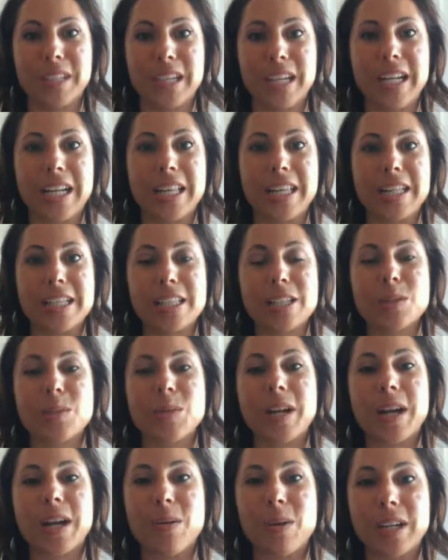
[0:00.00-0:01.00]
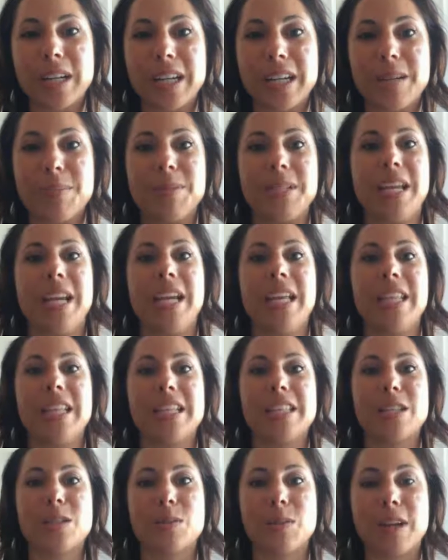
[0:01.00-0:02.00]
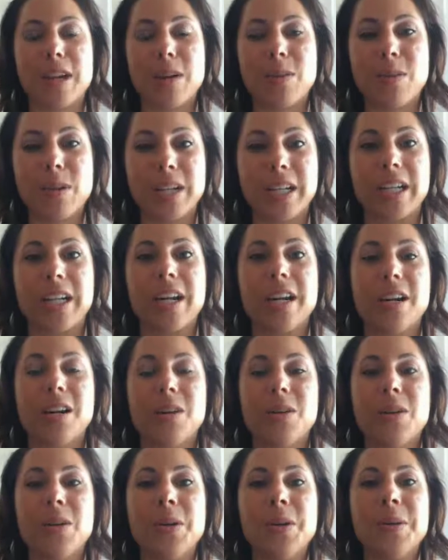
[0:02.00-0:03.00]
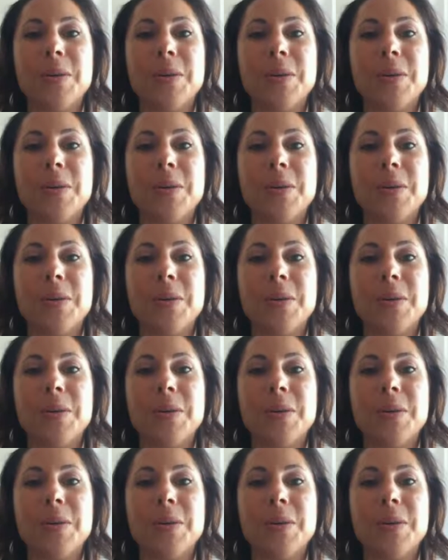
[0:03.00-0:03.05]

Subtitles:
Kind of, this is what I want to obtain, this is where I want to go.